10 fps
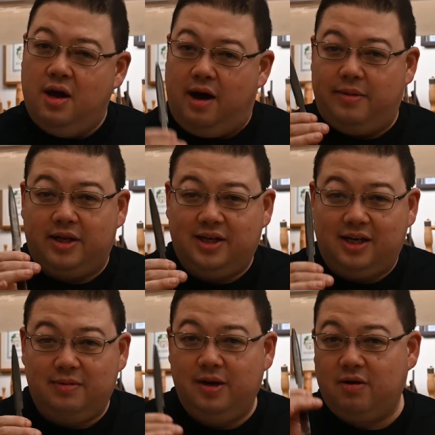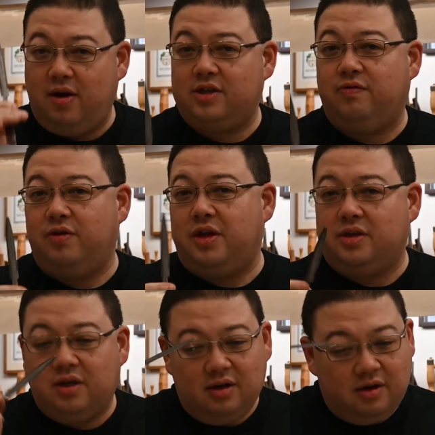I'm not saying to be aggressive with
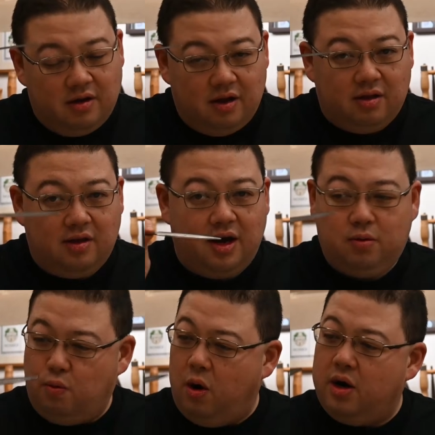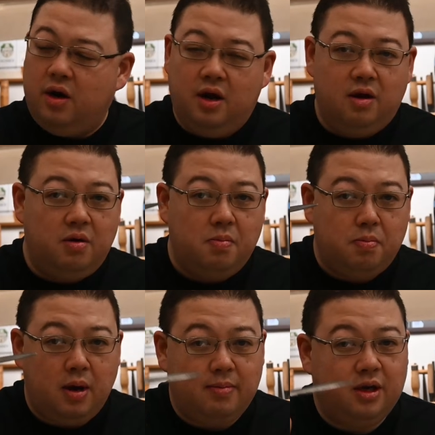this. A light 1,
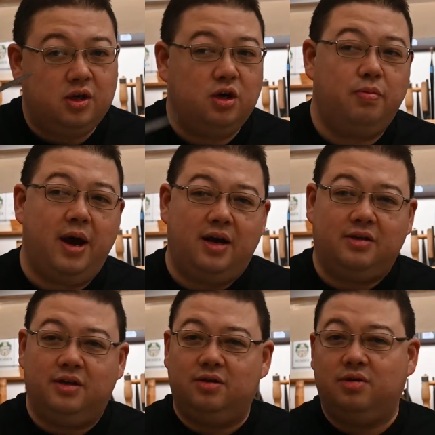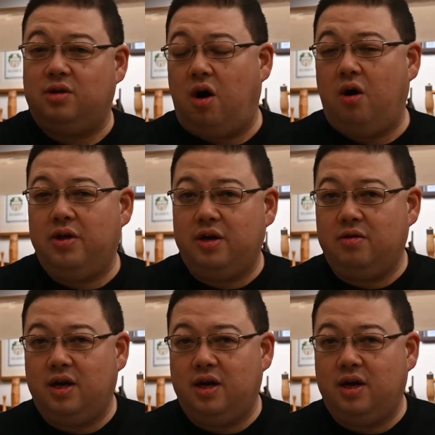maybe 2 passes is all that you